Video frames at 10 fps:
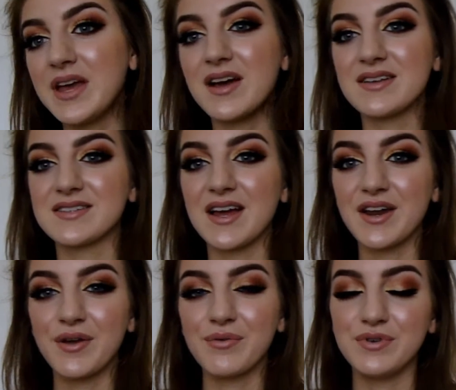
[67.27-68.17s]
because I
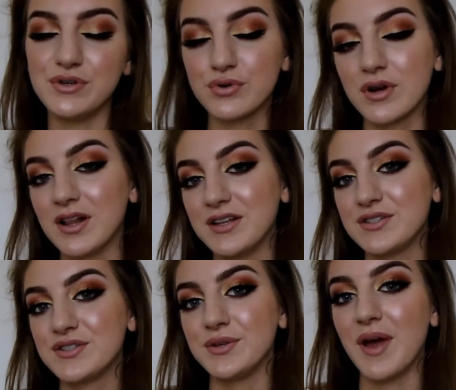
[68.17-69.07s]
know neutral
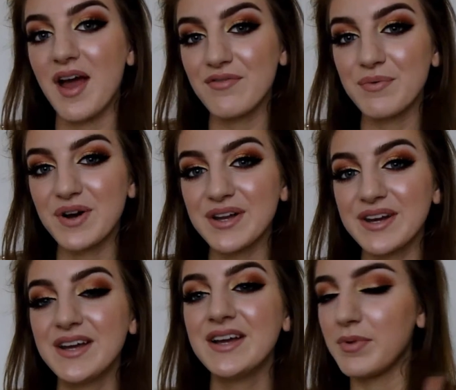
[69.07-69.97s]
colours suit everyone,
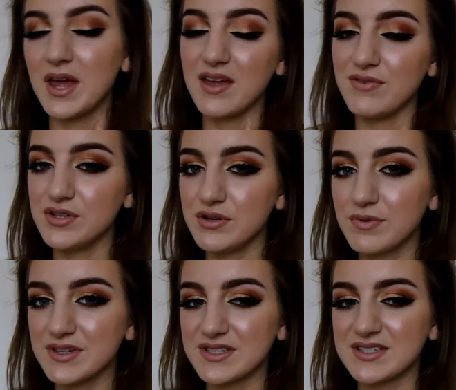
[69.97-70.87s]
but if you do
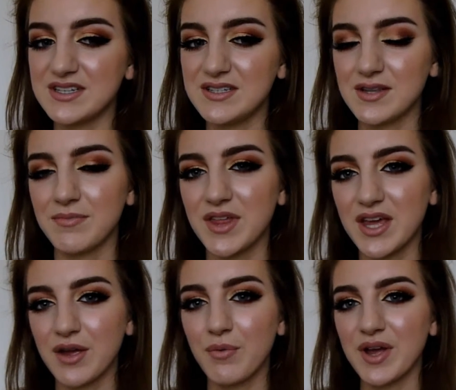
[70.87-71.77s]
want to see
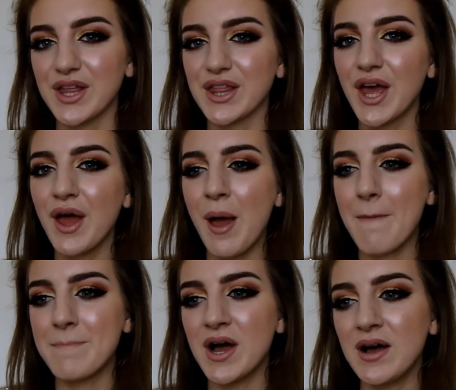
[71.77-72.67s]
something with
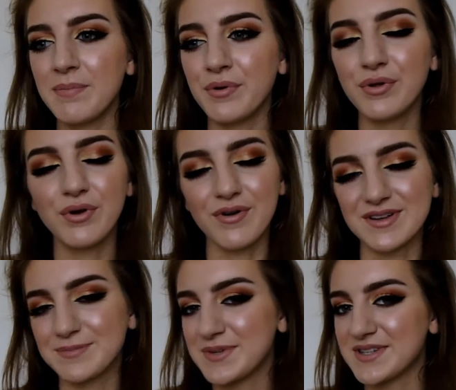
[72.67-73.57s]
purple or a
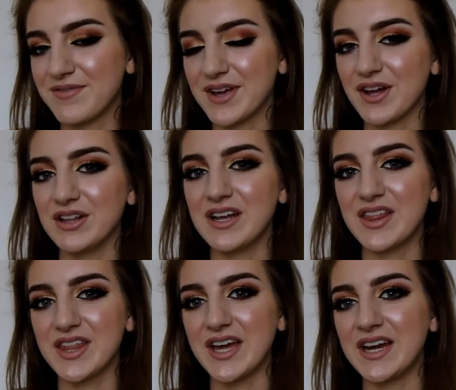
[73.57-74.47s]
specific colour,
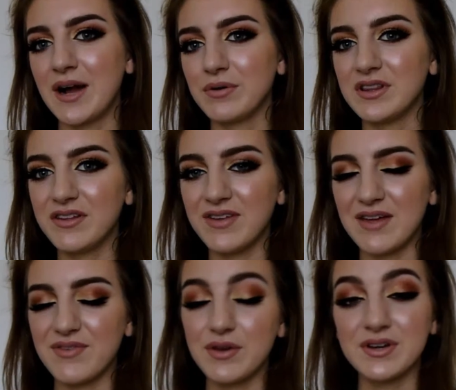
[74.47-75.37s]
then I would love it
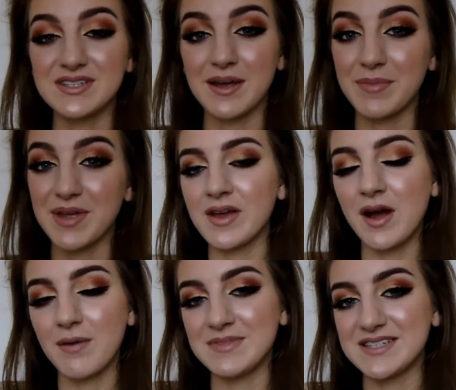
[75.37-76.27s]
if you could tell the
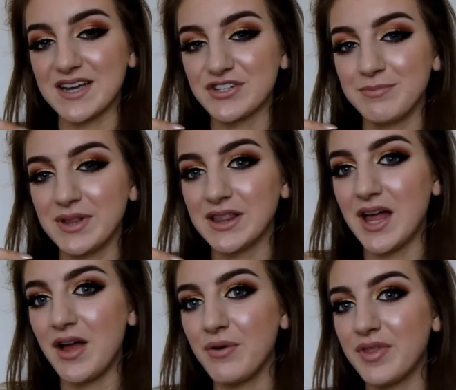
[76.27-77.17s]
comment section
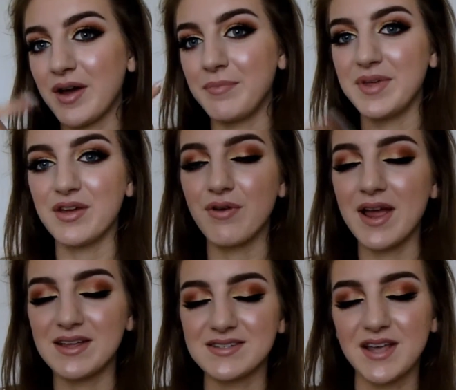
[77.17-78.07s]
below. That would be
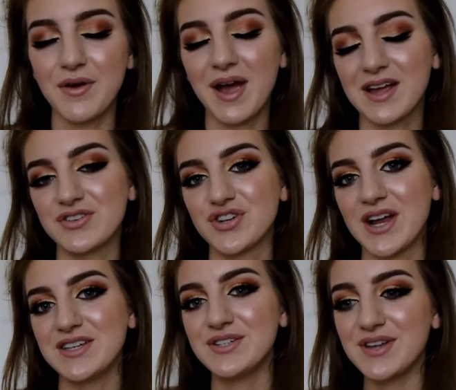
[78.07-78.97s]
great, so I can try
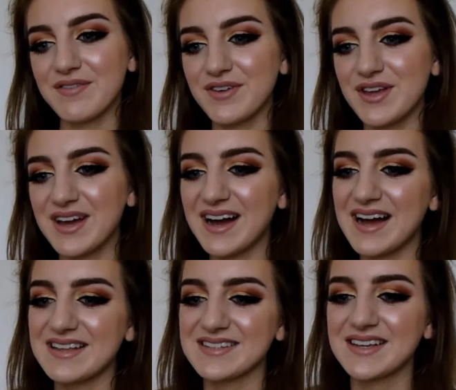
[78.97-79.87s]
and do that for you
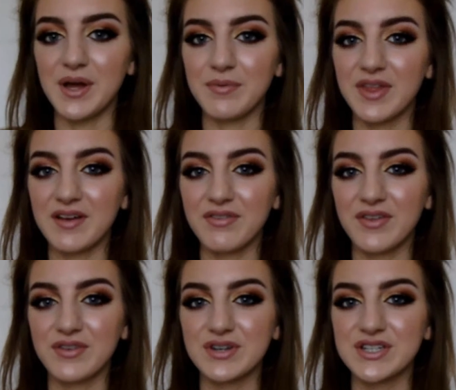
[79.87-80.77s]
guys. But without
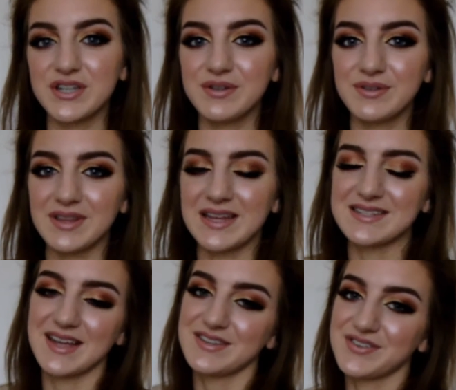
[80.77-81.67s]
further ado, let's
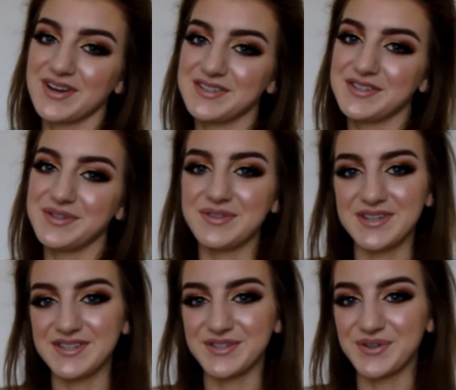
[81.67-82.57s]
get straight into the
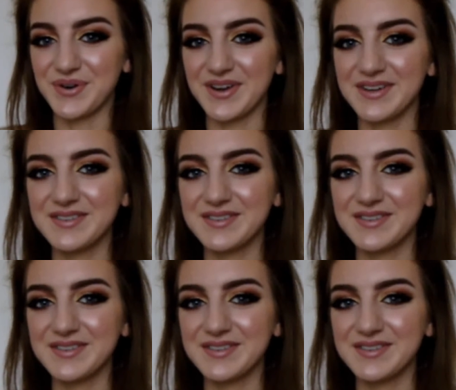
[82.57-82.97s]
tutorial.